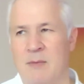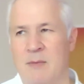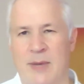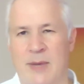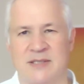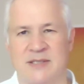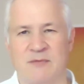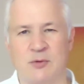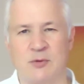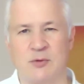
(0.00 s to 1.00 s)
passive
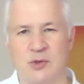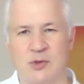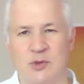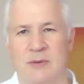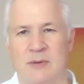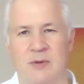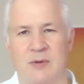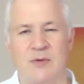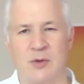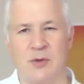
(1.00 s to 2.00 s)
consumer of
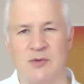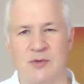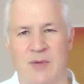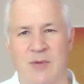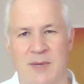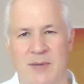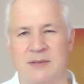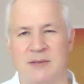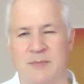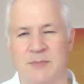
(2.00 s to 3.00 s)
the thoughts of my
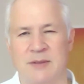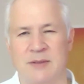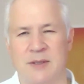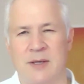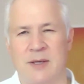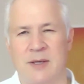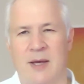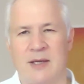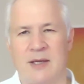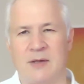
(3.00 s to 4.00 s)
mind, but
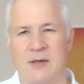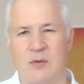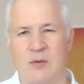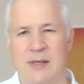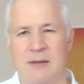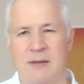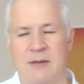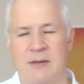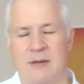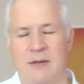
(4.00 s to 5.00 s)
I can really
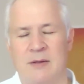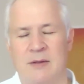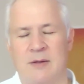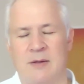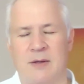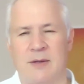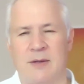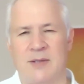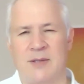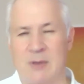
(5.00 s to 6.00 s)
uh,
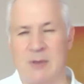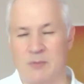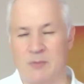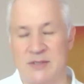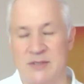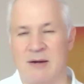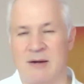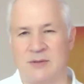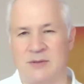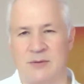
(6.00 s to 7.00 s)
develop this
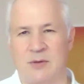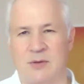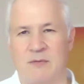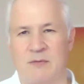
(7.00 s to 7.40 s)
art of